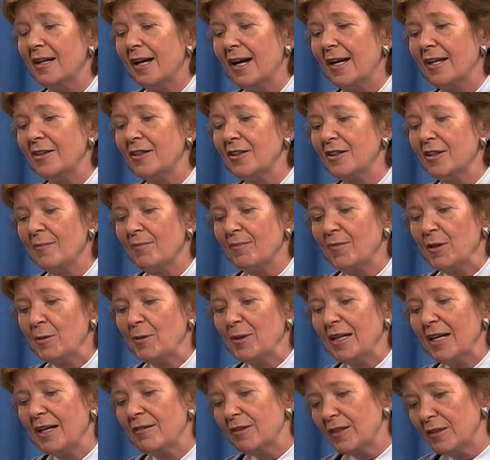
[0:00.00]
And
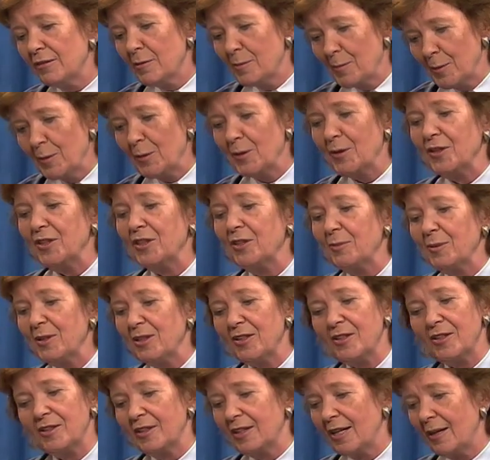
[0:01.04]
we have a report which
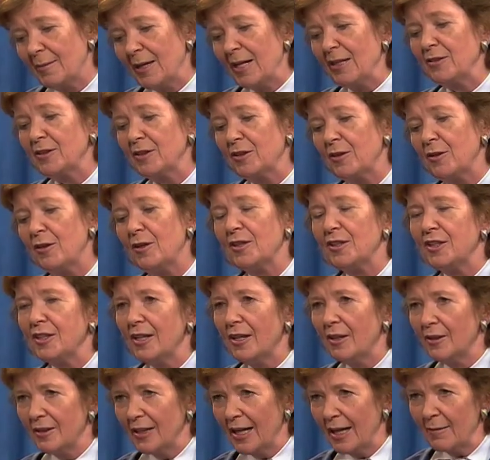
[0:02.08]
has come out called
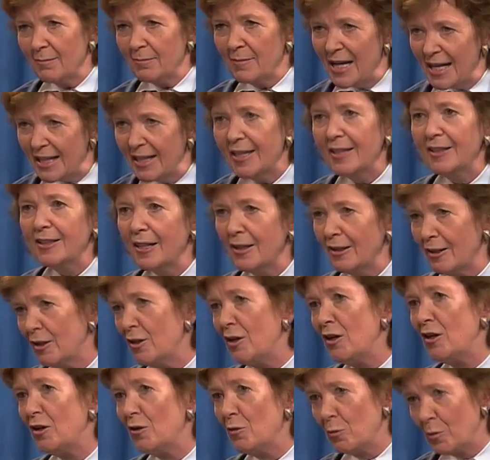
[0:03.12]
Making the
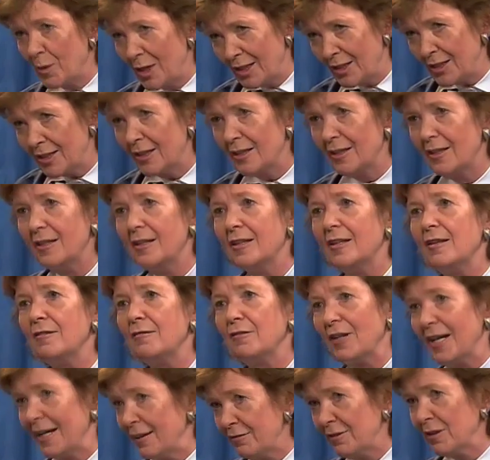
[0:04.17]
Law Work
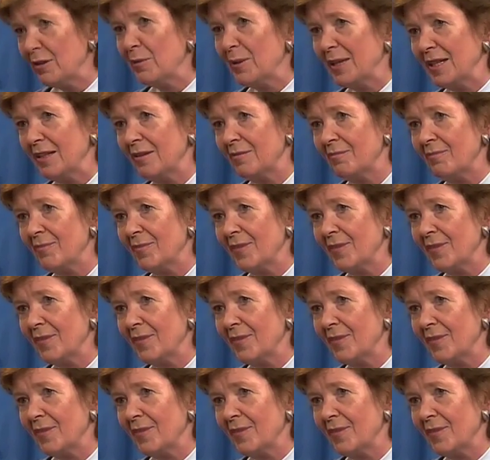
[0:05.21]
for Everyone.